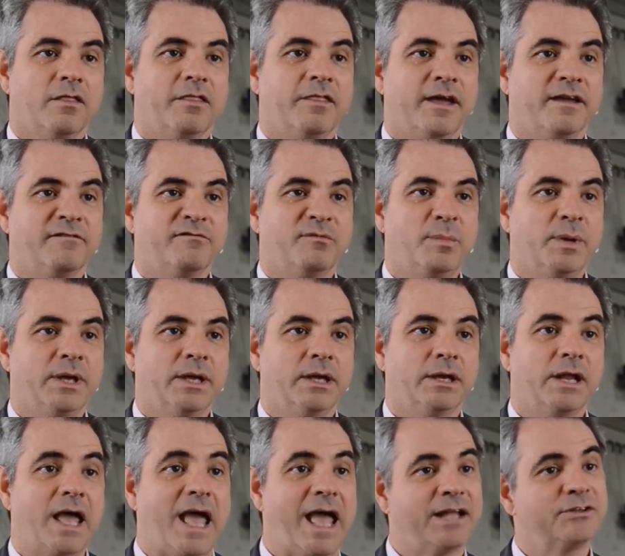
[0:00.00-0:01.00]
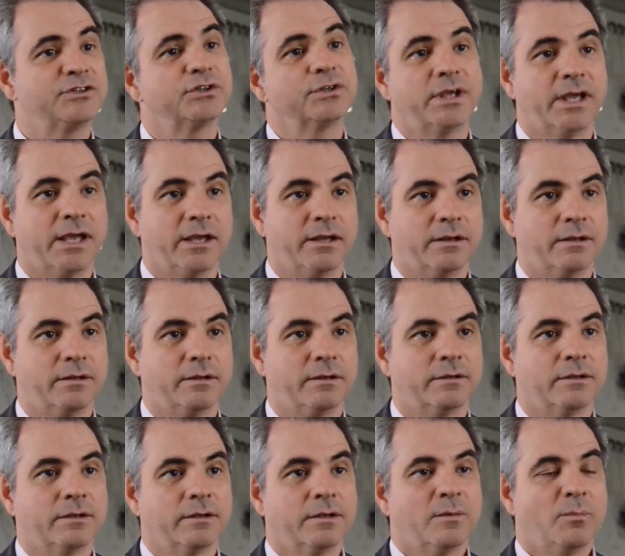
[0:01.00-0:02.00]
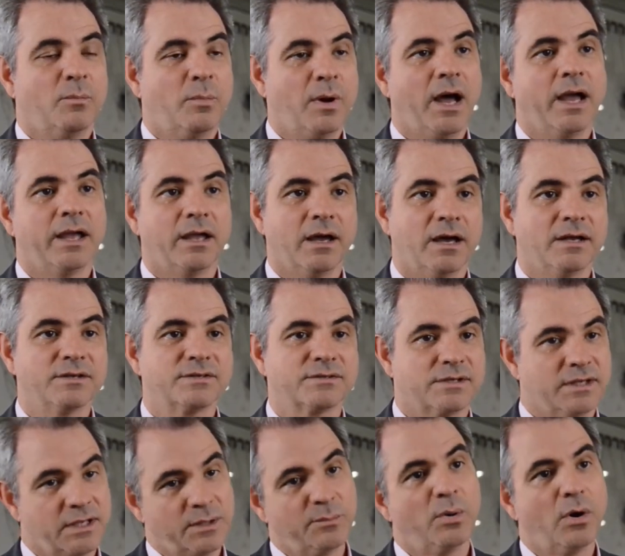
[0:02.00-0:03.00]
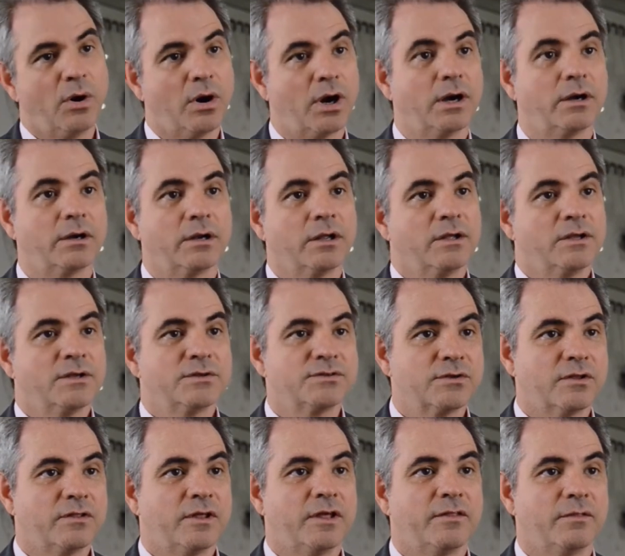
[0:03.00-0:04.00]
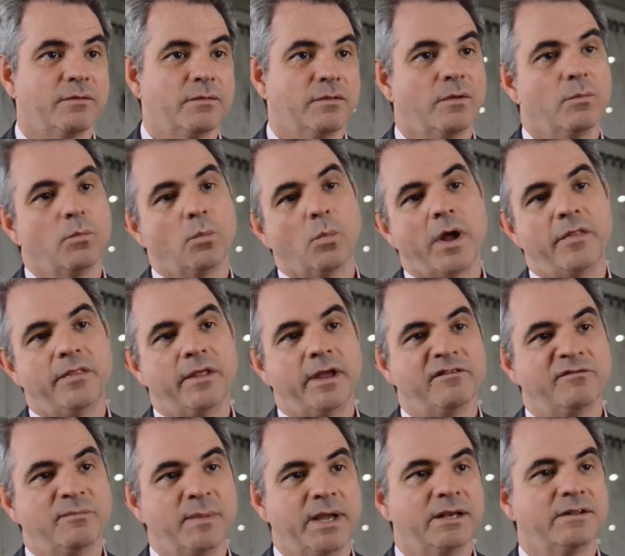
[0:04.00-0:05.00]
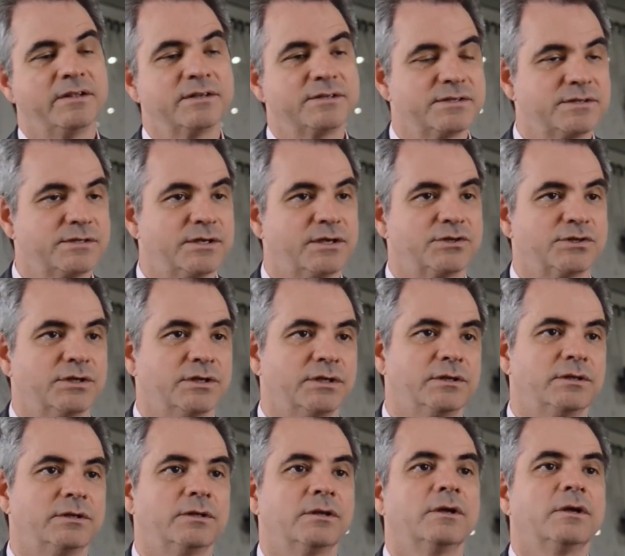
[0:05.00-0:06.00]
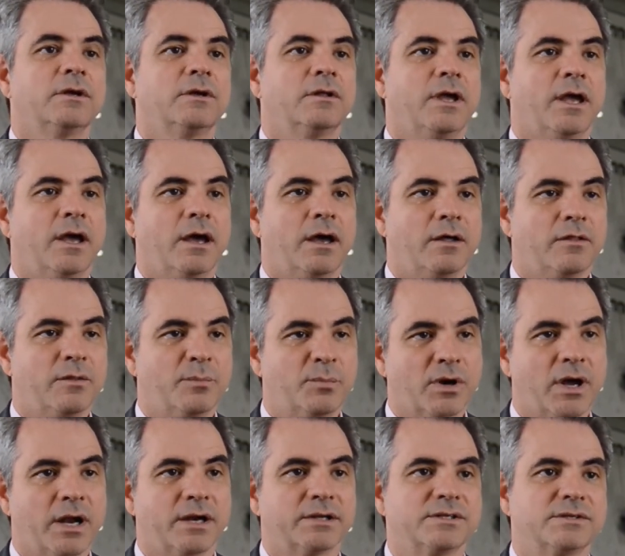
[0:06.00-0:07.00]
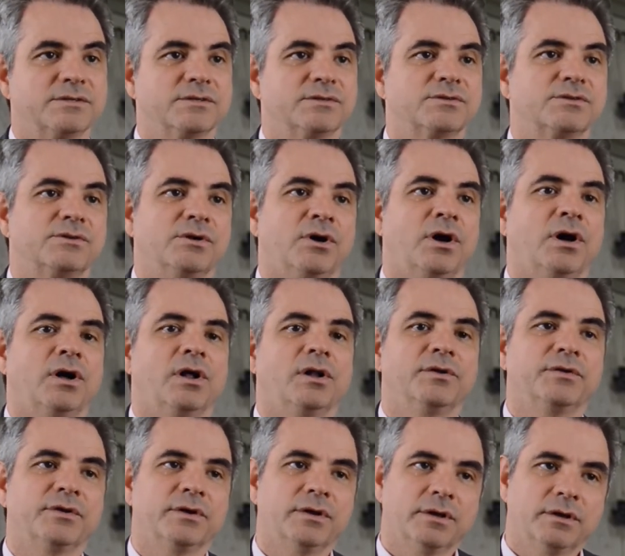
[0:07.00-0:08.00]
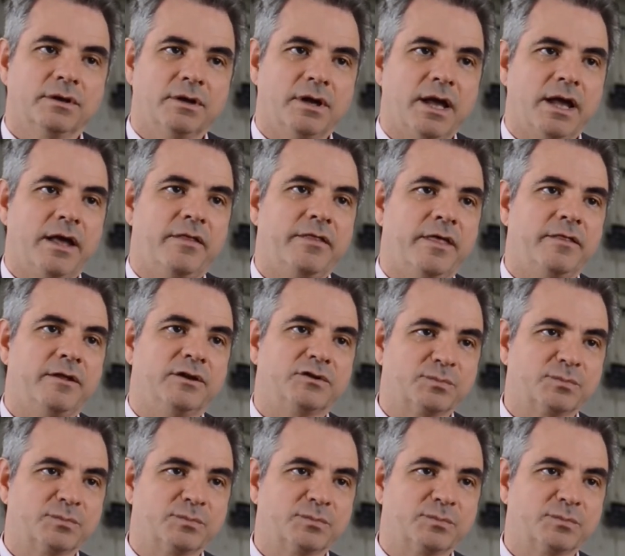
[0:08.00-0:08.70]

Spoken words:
they've been educated by us in part so that when they've made the decision, the product is installed, and then it's